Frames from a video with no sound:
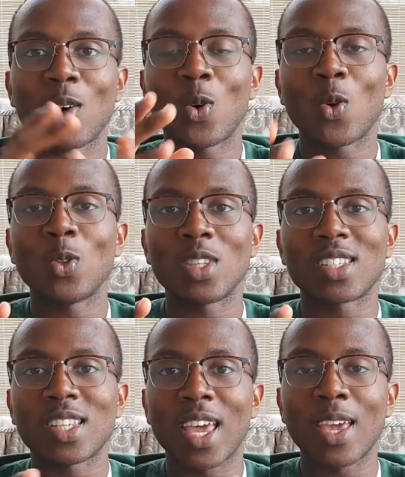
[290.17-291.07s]
all the
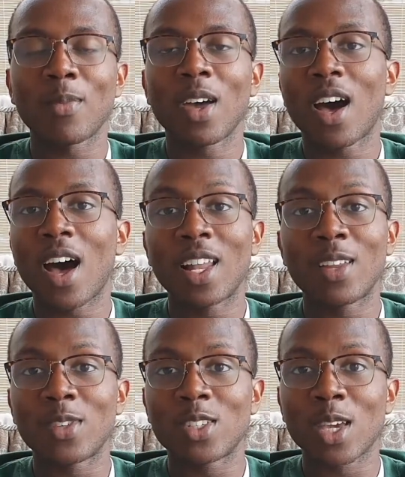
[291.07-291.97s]
same. I
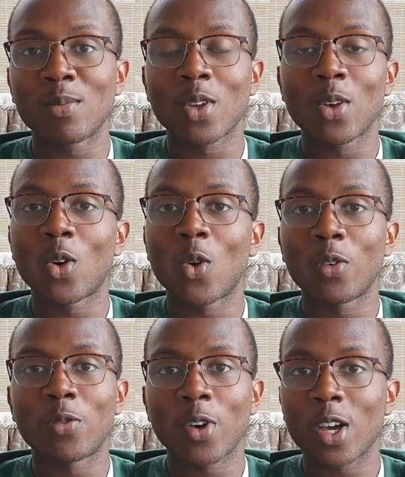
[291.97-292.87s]
lived at James Owen
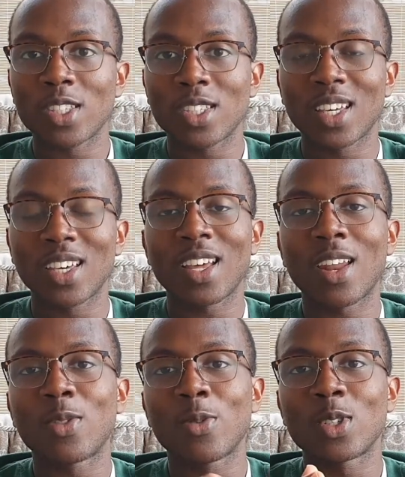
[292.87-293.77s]
Court in first year, and
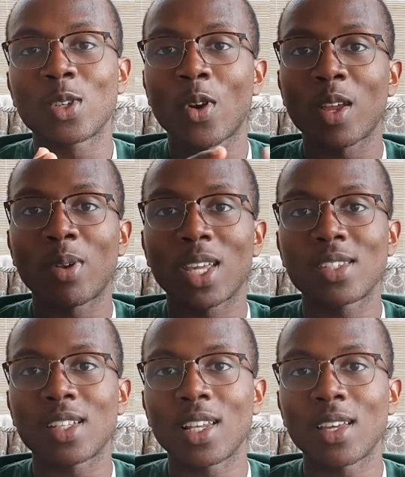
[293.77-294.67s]
I thought it was a great
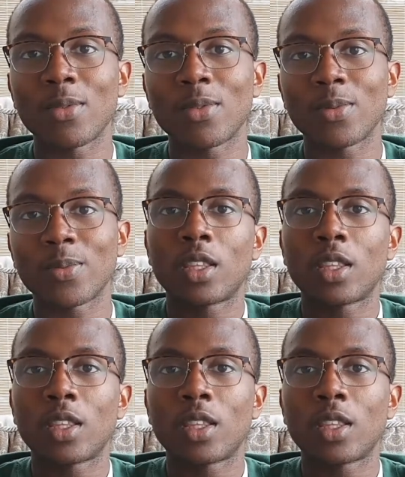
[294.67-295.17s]
place to live.